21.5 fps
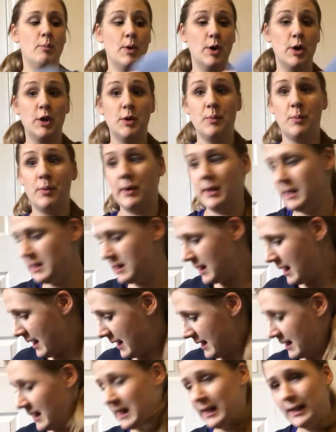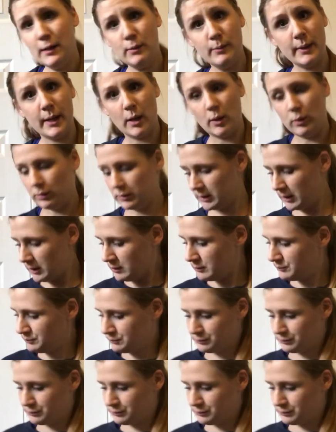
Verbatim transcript: bird print and a little bit older.